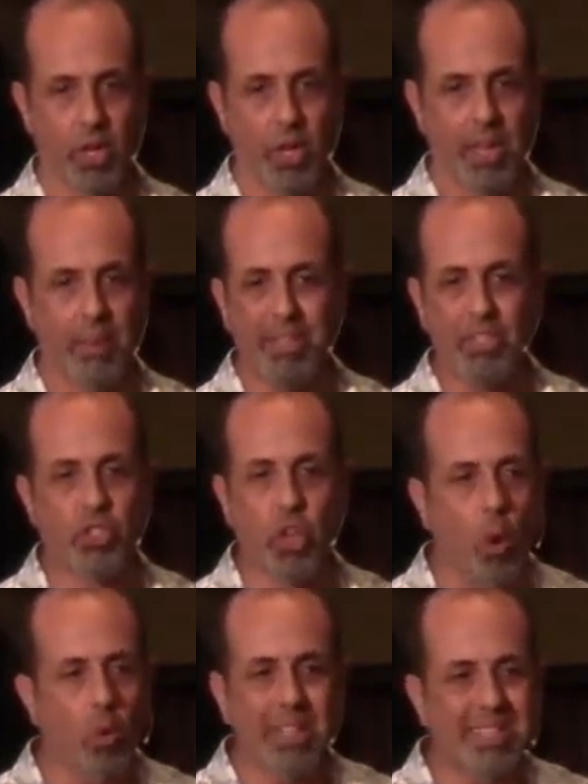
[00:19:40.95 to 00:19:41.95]
That means
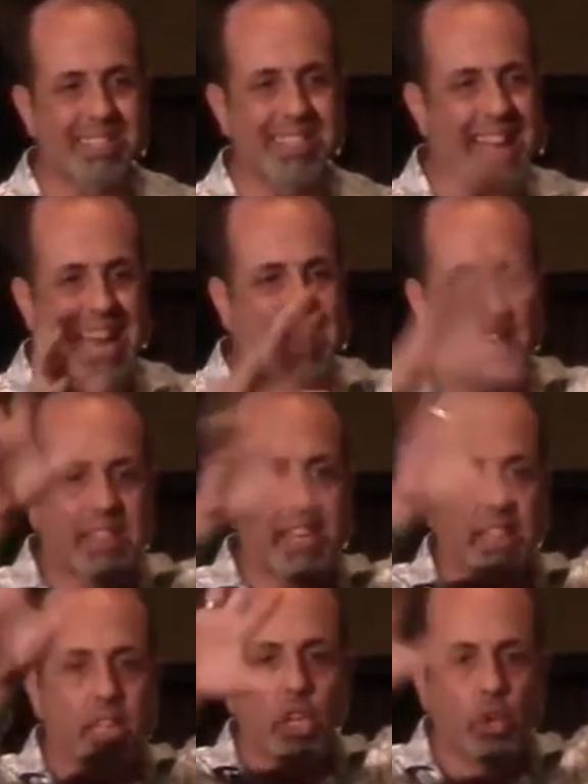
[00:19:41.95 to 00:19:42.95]
don't listen to anything
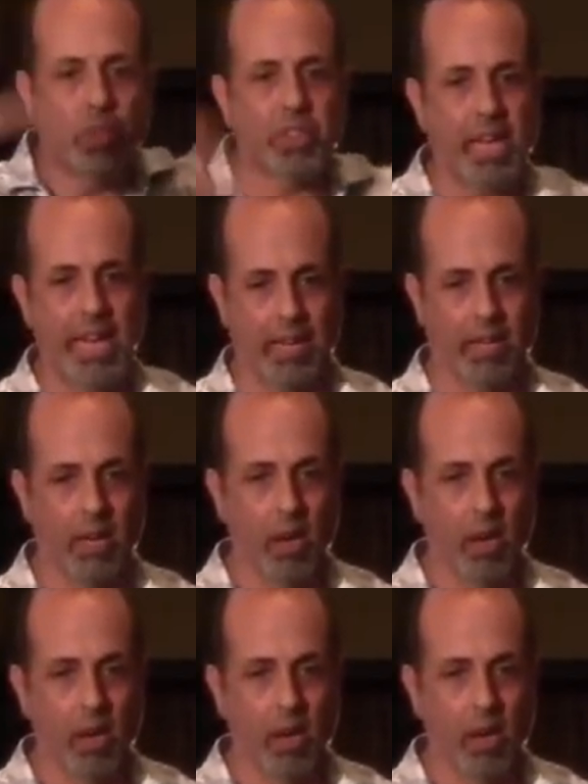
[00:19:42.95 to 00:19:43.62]
that you think.